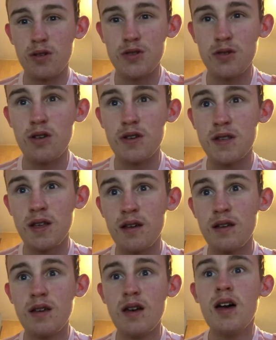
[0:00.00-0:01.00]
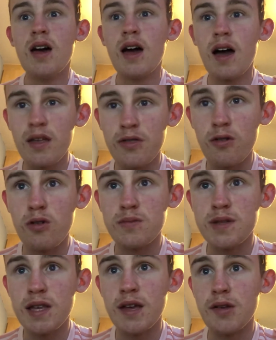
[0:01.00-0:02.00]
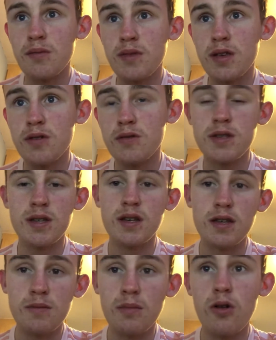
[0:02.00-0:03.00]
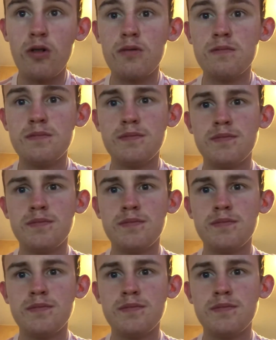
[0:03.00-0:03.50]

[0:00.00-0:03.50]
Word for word: also lost that at their home stadium, the UCD Bowl.